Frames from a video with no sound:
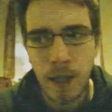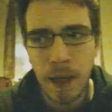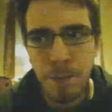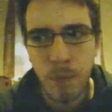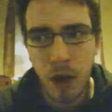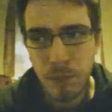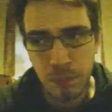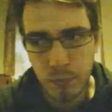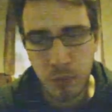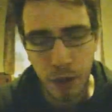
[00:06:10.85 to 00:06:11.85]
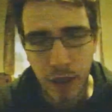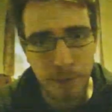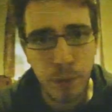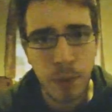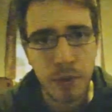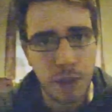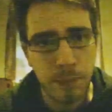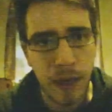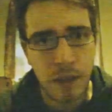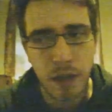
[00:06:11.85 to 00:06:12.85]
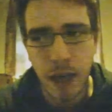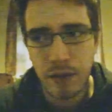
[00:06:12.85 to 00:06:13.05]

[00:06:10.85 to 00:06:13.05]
I'm looking forward to this match,